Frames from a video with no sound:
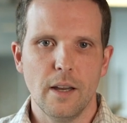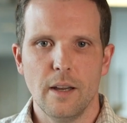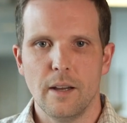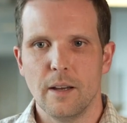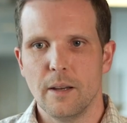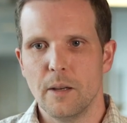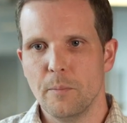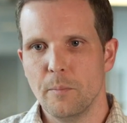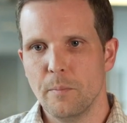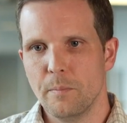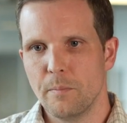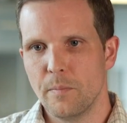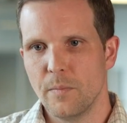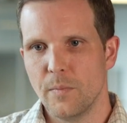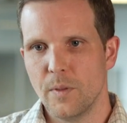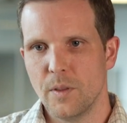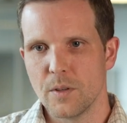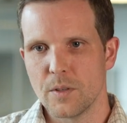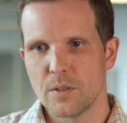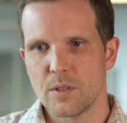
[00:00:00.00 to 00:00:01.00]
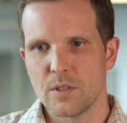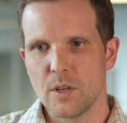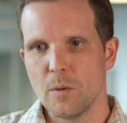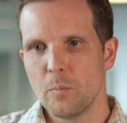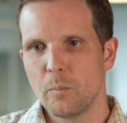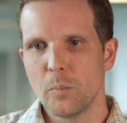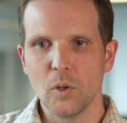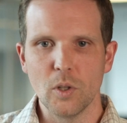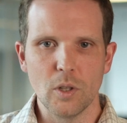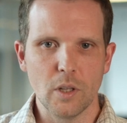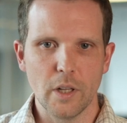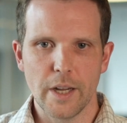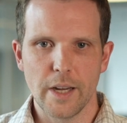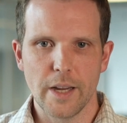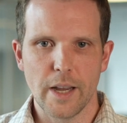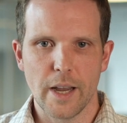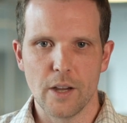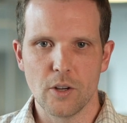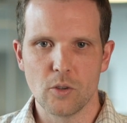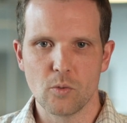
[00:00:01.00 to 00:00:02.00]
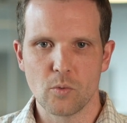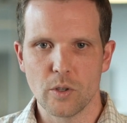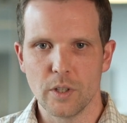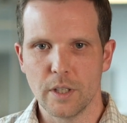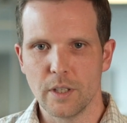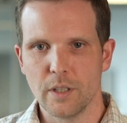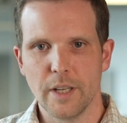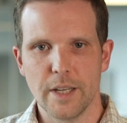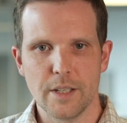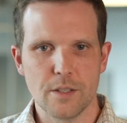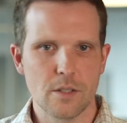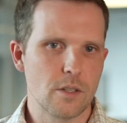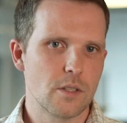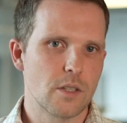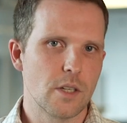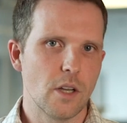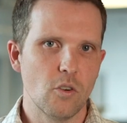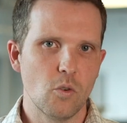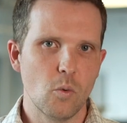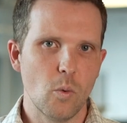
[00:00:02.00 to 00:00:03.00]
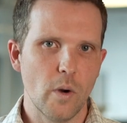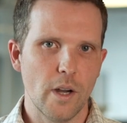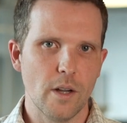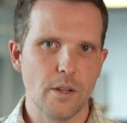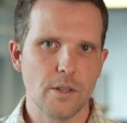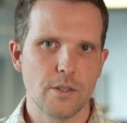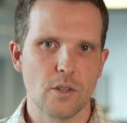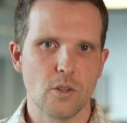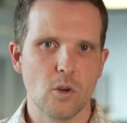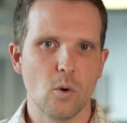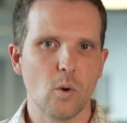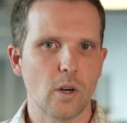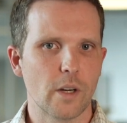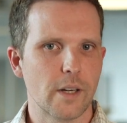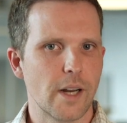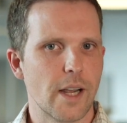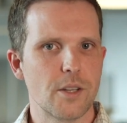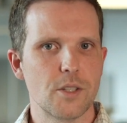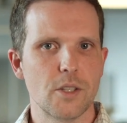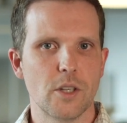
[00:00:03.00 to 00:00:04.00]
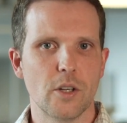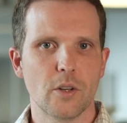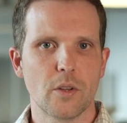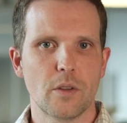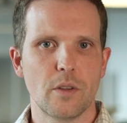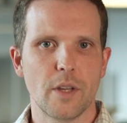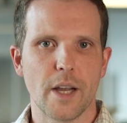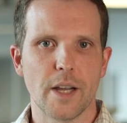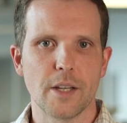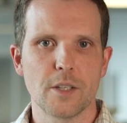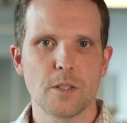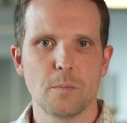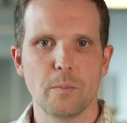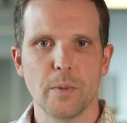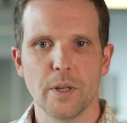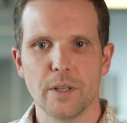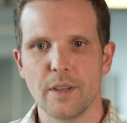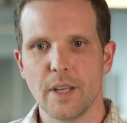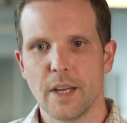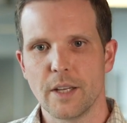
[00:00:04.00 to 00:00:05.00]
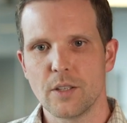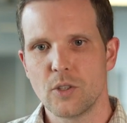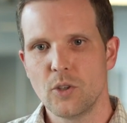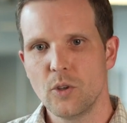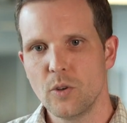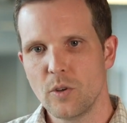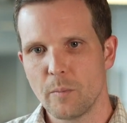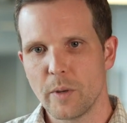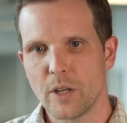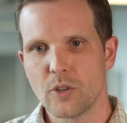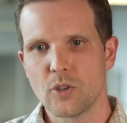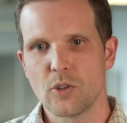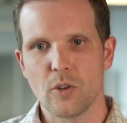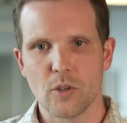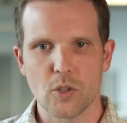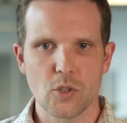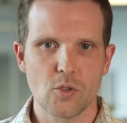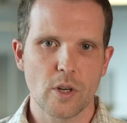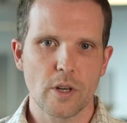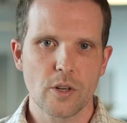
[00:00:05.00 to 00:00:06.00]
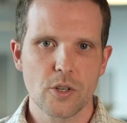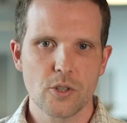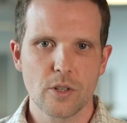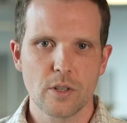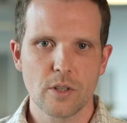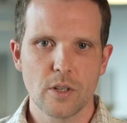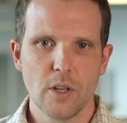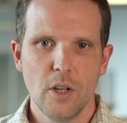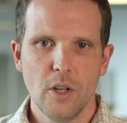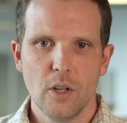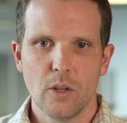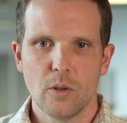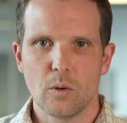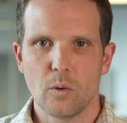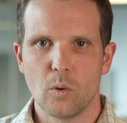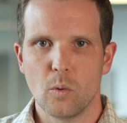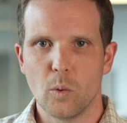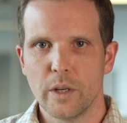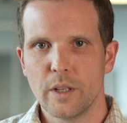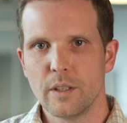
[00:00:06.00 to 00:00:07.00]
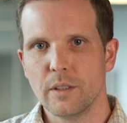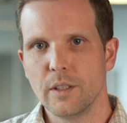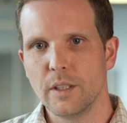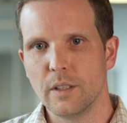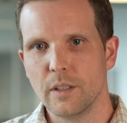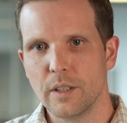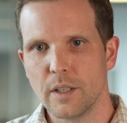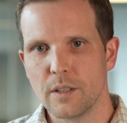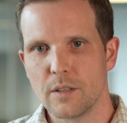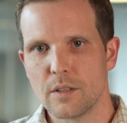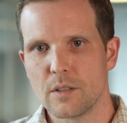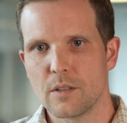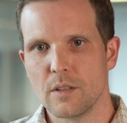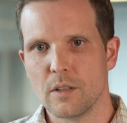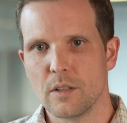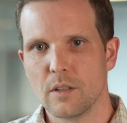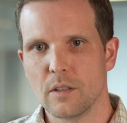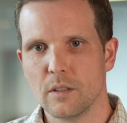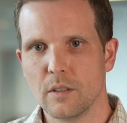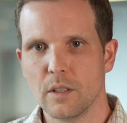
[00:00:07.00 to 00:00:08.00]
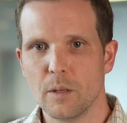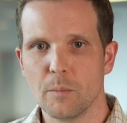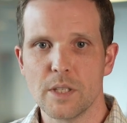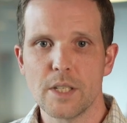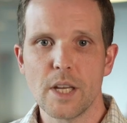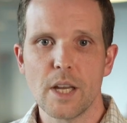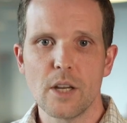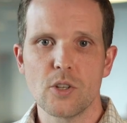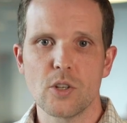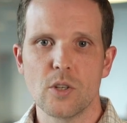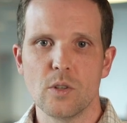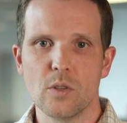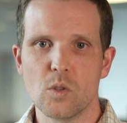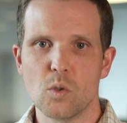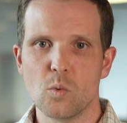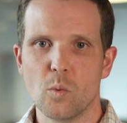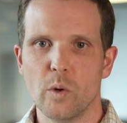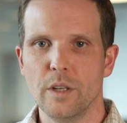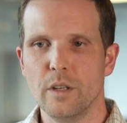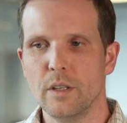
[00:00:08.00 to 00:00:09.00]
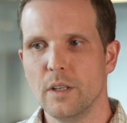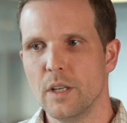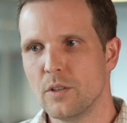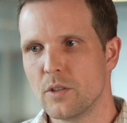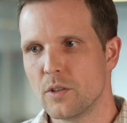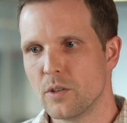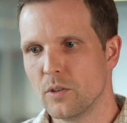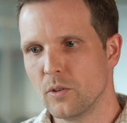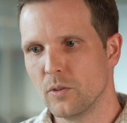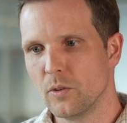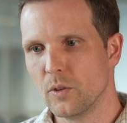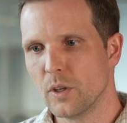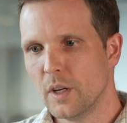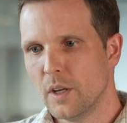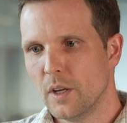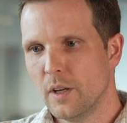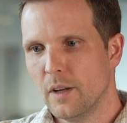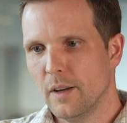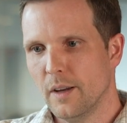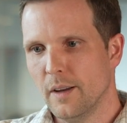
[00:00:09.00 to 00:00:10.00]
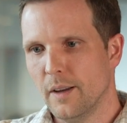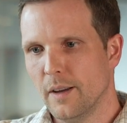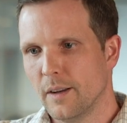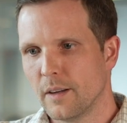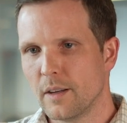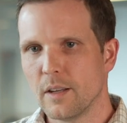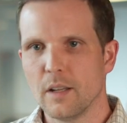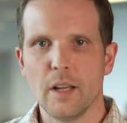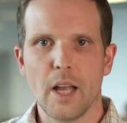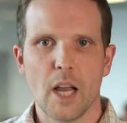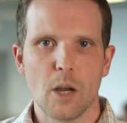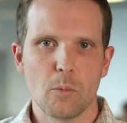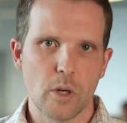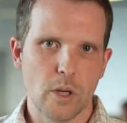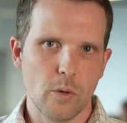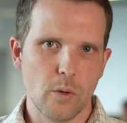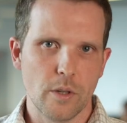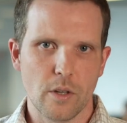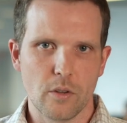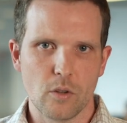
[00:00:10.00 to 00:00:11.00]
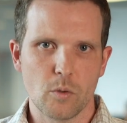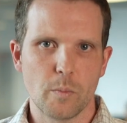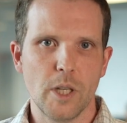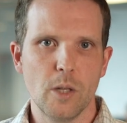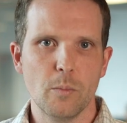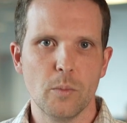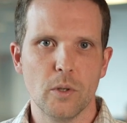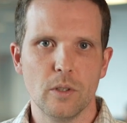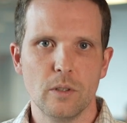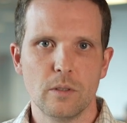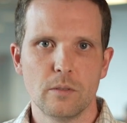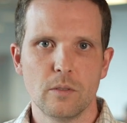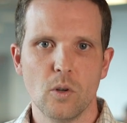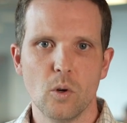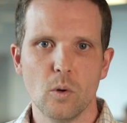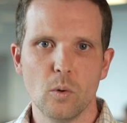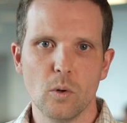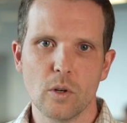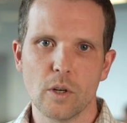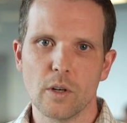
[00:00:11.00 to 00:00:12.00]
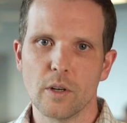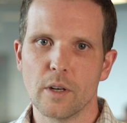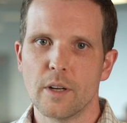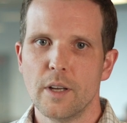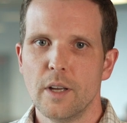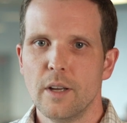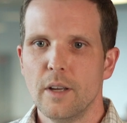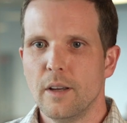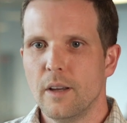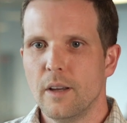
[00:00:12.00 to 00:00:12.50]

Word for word: Um, the simple layout really lends itself well to organizing your thoughts, but that two-dimensional structure quickly leads to limitations when you need to uh, collaborate with other people or